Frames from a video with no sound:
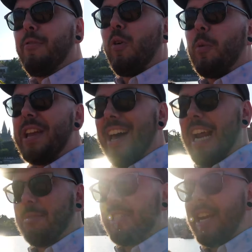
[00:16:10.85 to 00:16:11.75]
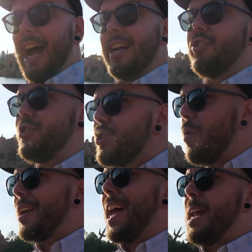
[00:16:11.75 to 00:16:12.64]
Before we head out today, I do
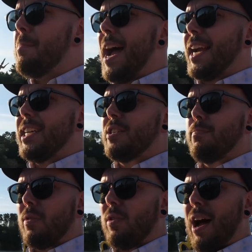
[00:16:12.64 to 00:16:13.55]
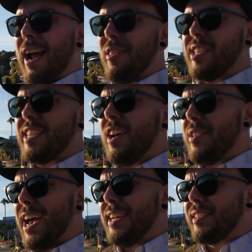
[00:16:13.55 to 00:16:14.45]
want to head back into Marvel Island to tell
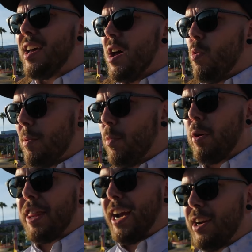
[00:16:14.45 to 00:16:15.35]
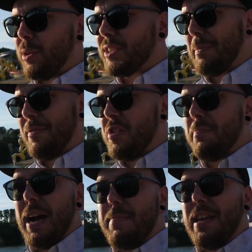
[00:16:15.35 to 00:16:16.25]
you guys one more thing. I know some of you
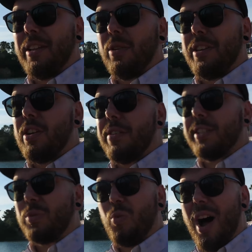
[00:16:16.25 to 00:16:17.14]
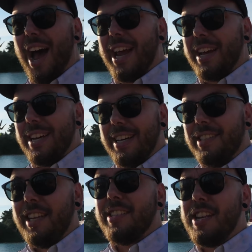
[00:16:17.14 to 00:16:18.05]
might be a little curious why
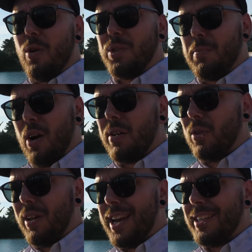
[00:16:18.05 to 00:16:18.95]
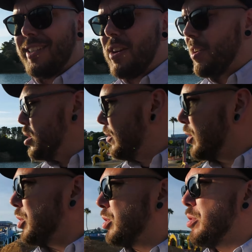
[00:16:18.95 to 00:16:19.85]
Disney owns Marvel and it's here at
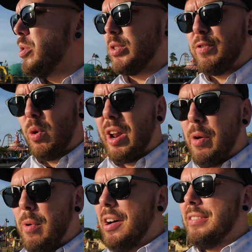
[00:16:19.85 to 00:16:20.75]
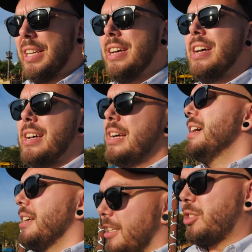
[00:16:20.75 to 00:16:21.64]
Universal Studios Florida. Well,
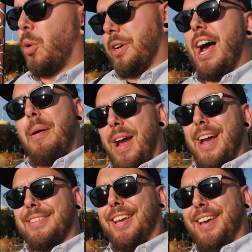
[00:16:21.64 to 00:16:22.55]
Story time, guys.